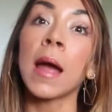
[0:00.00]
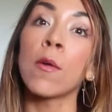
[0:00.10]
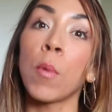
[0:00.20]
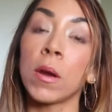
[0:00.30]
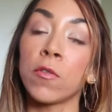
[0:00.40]
I
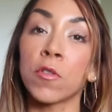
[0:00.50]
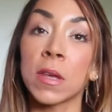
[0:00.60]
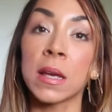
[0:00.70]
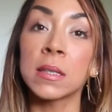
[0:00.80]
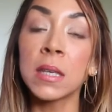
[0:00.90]
went for
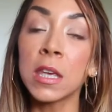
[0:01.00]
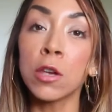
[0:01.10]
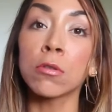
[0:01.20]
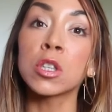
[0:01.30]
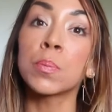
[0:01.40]
the
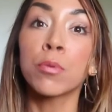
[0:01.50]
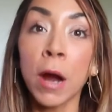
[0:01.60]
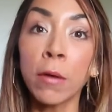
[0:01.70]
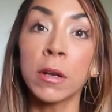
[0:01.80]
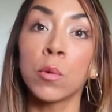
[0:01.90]
Ezekiel
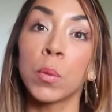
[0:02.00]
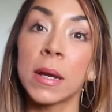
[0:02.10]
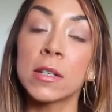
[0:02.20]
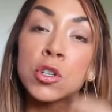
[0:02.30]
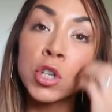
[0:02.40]
sprouted wheat